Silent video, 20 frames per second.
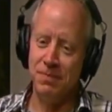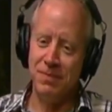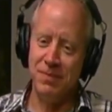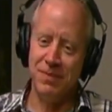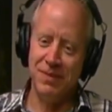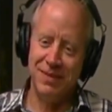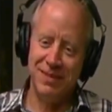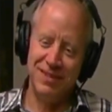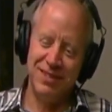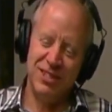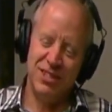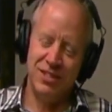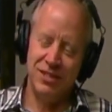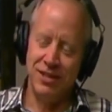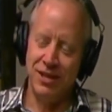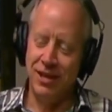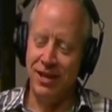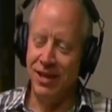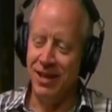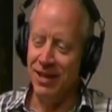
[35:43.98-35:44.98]
Just
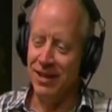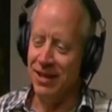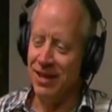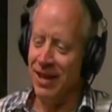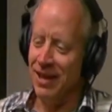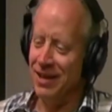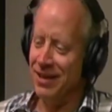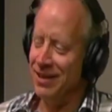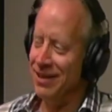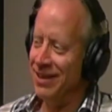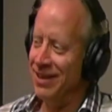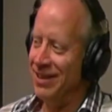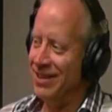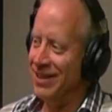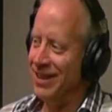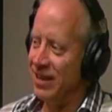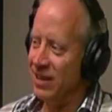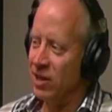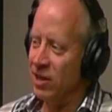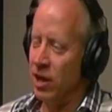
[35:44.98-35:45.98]
at that
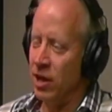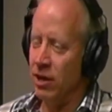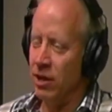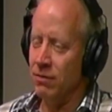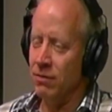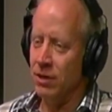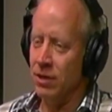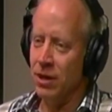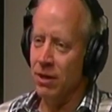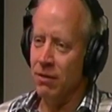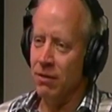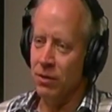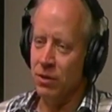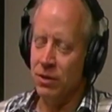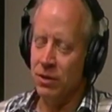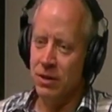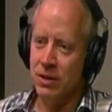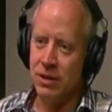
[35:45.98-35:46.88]
kind of a level.